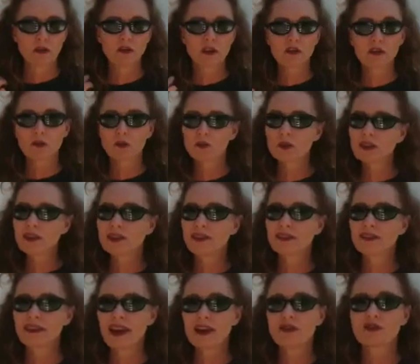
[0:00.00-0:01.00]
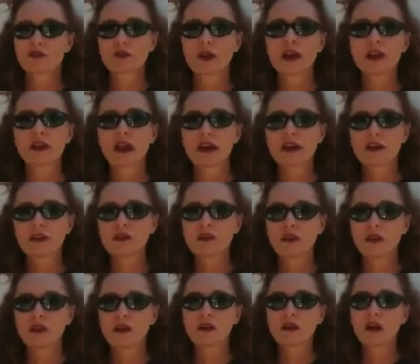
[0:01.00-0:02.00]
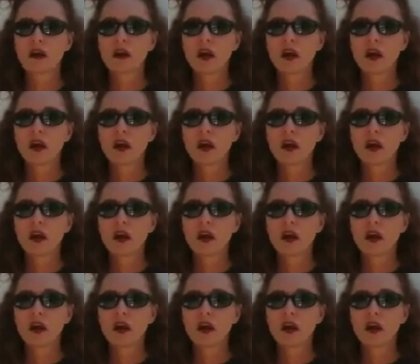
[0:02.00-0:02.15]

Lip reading: It doesn't really stay straight like it did.